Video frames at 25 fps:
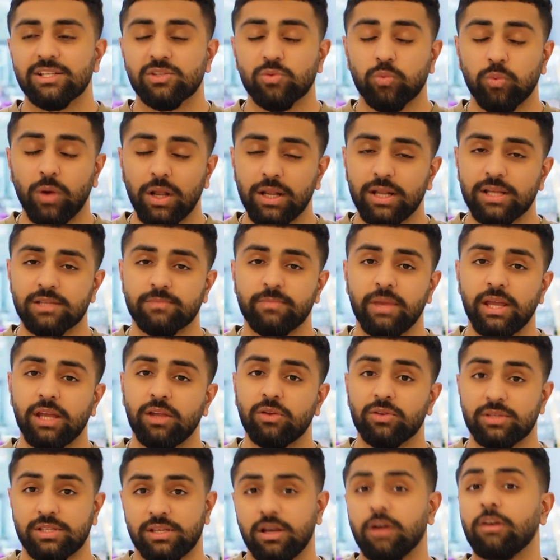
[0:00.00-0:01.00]
as well as
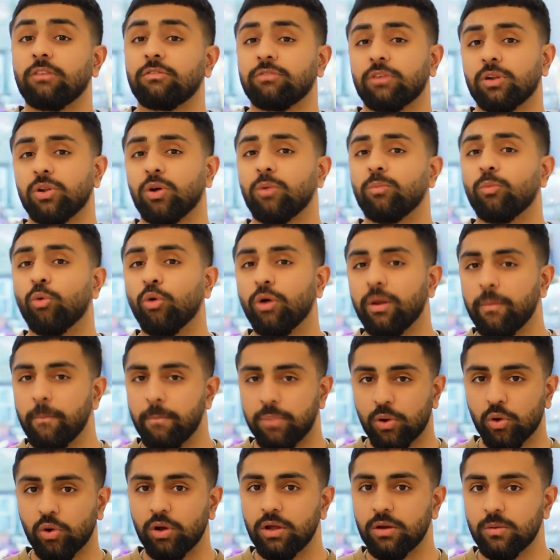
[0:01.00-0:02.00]
make yourself a lot more
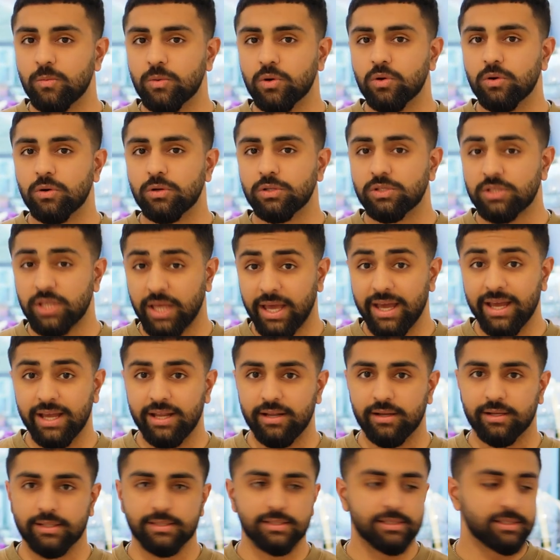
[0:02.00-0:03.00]
employable to
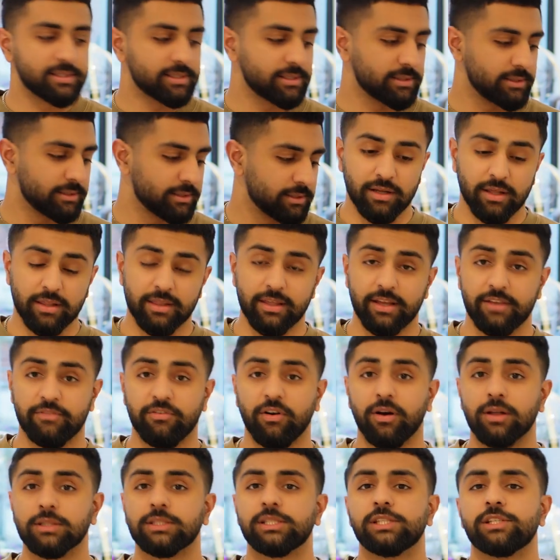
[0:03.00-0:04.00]
airlines. Now, another
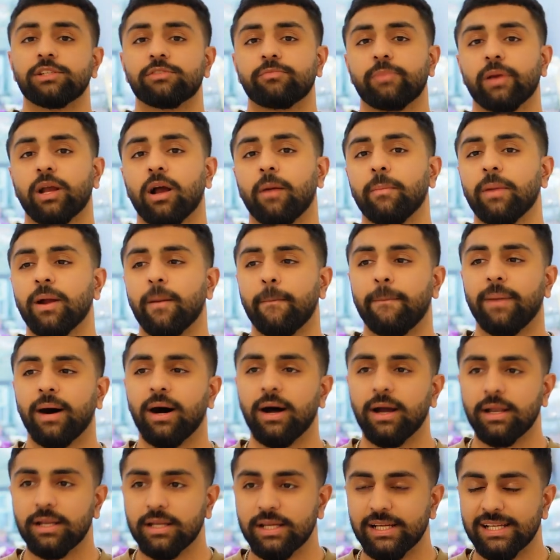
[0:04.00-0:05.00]
advantage of becoming a
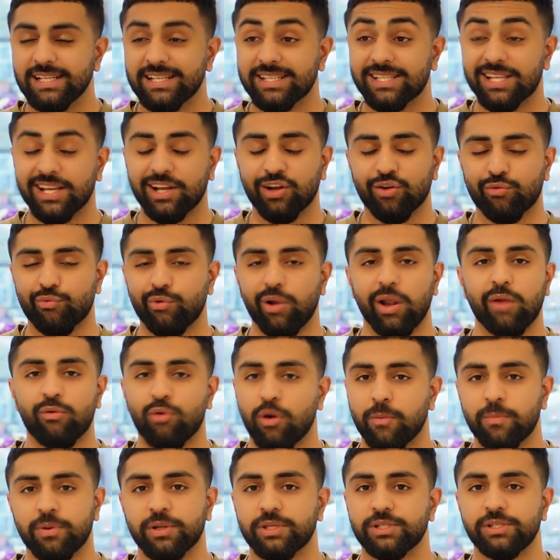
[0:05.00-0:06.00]
pilot is the
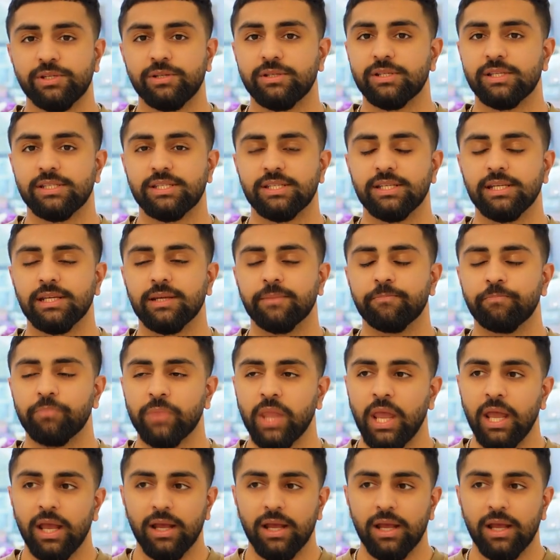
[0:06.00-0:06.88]
career opportunity.